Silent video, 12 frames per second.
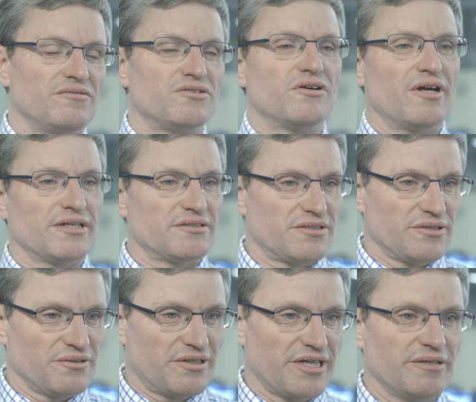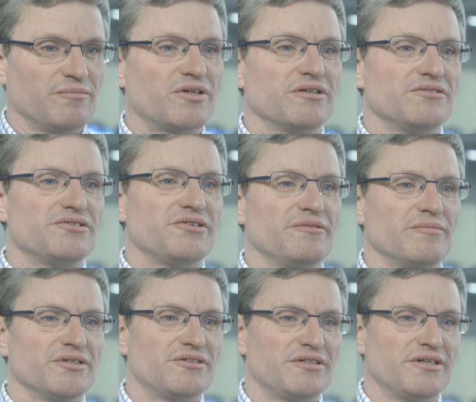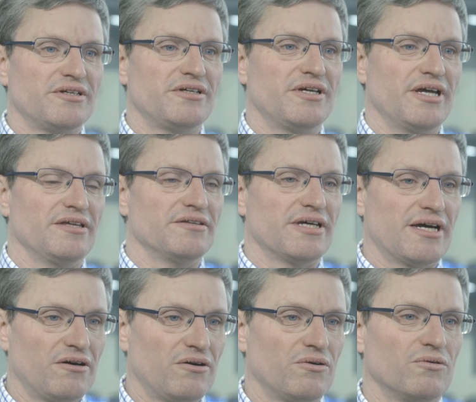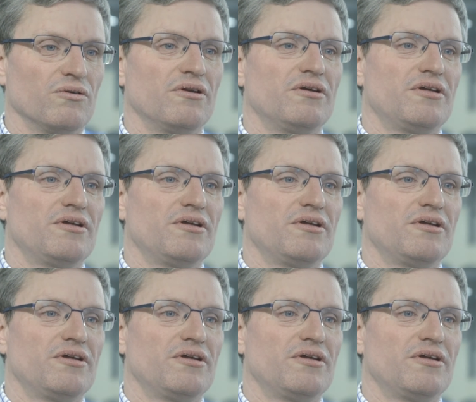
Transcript: trying to keep consumers in that whole